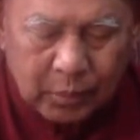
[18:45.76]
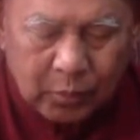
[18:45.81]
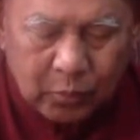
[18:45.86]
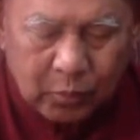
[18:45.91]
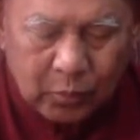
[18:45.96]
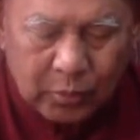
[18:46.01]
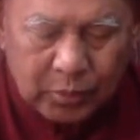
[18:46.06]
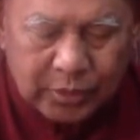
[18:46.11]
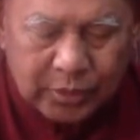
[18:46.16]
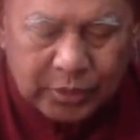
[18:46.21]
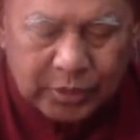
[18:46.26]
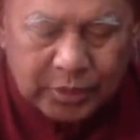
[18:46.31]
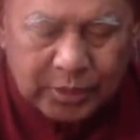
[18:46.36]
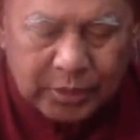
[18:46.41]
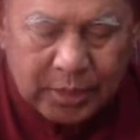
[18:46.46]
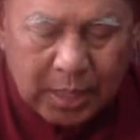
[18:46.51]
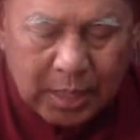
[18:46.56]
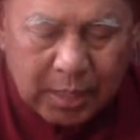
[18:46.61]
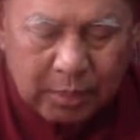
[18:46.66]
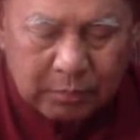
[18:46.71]
When the
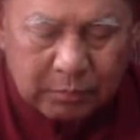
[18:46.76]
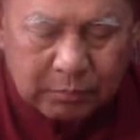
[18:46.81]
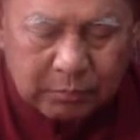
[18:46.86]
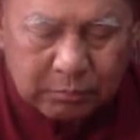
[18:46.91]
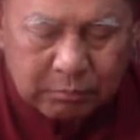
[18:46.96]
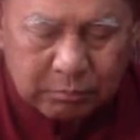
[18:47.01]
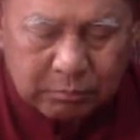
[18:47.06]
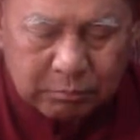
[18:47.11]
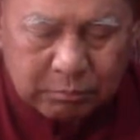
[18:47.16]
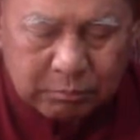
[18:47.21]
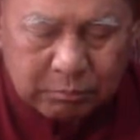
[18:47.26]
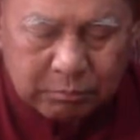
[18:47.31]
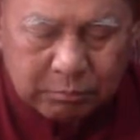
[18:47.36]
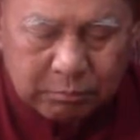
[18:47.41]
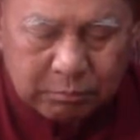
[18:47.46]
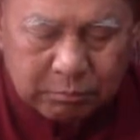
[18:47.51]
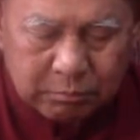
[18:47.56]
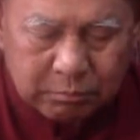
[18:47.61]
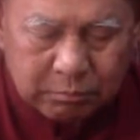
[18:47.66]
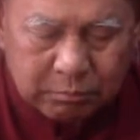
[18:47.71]
sound
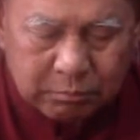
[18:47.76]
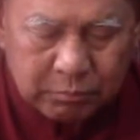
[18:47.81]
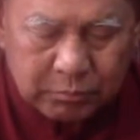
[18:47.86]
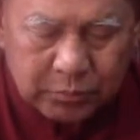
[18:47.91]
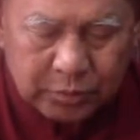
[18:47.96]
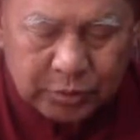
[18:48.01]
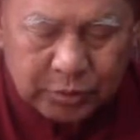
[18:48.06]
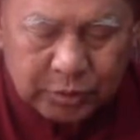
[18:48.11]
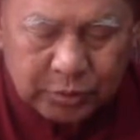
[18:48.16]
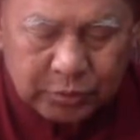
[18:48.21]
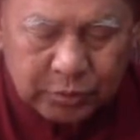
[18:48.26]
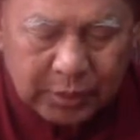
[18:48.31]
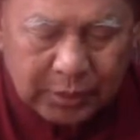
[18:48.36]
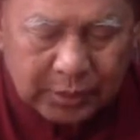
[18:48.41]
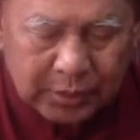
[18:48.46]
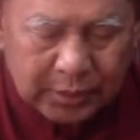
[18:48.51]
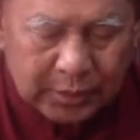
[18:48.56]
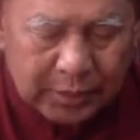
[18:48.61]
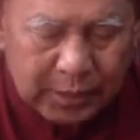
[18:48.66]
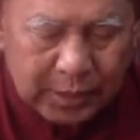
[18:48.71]

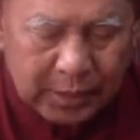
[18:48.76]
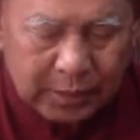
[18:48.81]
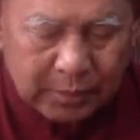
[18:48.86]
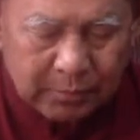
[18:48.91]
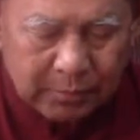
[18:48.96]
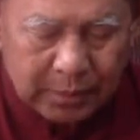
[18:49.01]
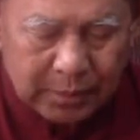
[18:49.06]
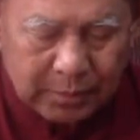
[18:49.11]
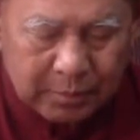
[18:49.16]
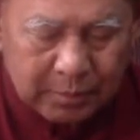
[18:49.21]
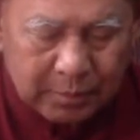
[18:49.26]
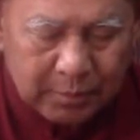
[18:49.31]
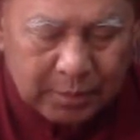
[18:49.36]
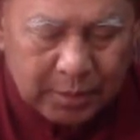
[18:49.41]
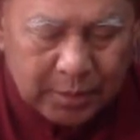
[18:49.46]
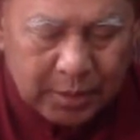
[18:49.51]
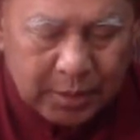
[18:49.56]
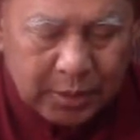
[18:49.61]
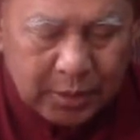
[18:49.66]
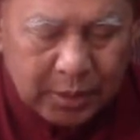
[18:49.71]
striking element
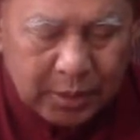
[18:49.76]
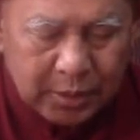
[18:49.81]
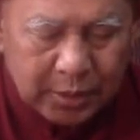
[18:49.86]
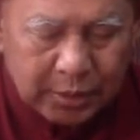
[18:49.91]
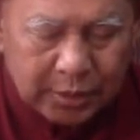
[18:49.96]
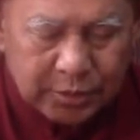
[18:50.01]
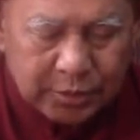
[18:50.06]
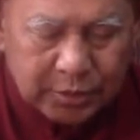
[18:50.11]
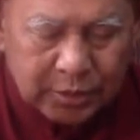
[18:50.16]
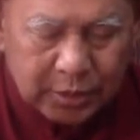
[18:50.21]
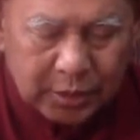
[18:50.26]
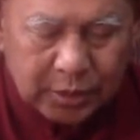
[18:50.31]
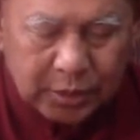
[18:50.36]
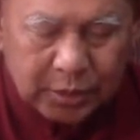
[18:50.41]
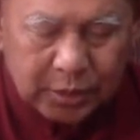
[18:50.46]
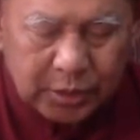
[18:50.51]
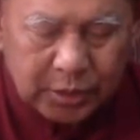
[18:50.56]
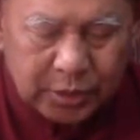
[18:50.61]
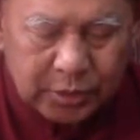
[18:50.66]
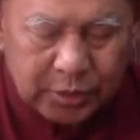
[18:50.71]
hits the
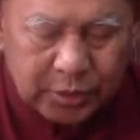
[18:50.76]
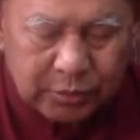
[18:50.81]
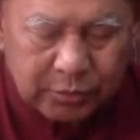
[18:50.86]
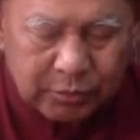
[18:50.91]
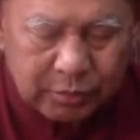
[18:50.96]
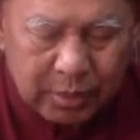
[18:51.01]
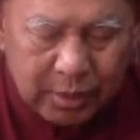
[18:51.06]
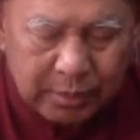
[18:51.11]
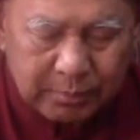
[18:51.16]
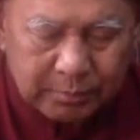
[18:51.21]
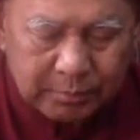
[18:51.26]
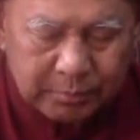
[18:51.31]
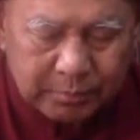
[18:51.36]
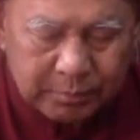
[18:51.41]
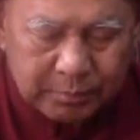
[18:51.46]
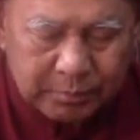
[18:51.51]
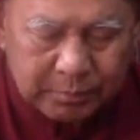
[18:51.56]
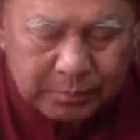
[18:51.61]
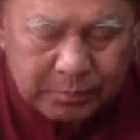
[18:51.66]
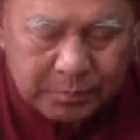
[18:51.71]
eardrum
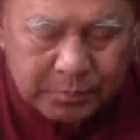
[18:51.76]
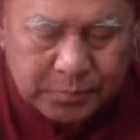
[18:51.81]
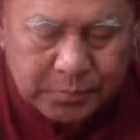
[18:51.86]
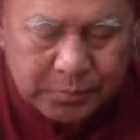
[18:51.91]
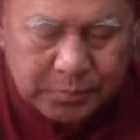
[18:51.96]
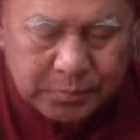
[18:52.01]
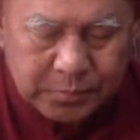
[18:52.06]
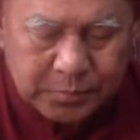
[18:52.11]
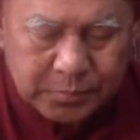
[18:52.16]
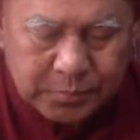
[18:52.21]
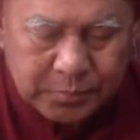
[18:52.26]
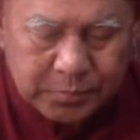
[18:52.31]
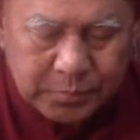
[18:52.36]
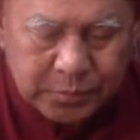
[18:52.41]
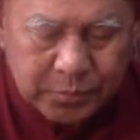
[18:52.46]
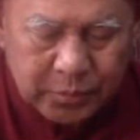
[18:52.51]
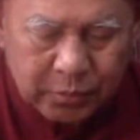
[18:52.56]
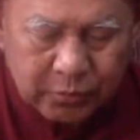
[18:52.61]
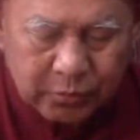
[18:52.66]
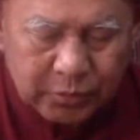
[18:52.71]

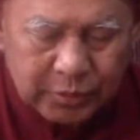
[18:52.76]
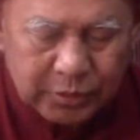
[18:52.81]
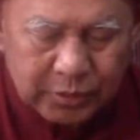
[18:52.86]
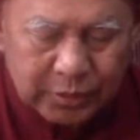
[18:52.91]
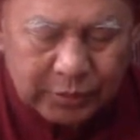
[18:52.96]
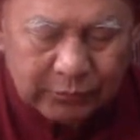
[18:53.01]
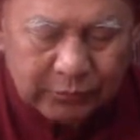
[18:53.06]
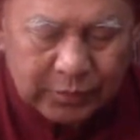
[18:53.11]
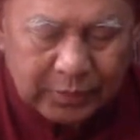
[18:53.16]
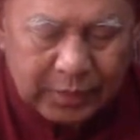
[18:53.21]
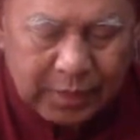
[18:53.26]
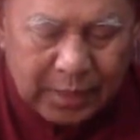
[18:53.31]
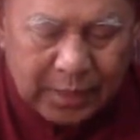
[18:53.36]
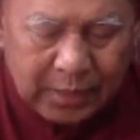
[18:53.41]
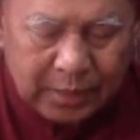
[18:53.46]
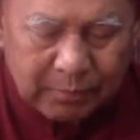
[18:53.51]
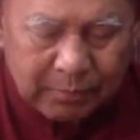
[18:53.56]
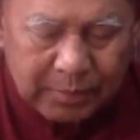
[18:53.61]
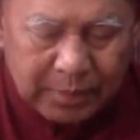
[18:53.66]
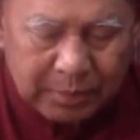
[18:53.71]
receiving
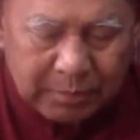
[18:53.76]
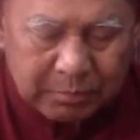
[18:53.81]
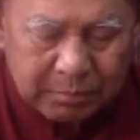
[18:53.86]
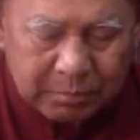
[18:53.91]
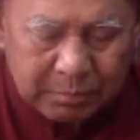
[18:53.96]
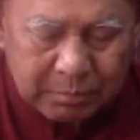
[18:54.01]
element,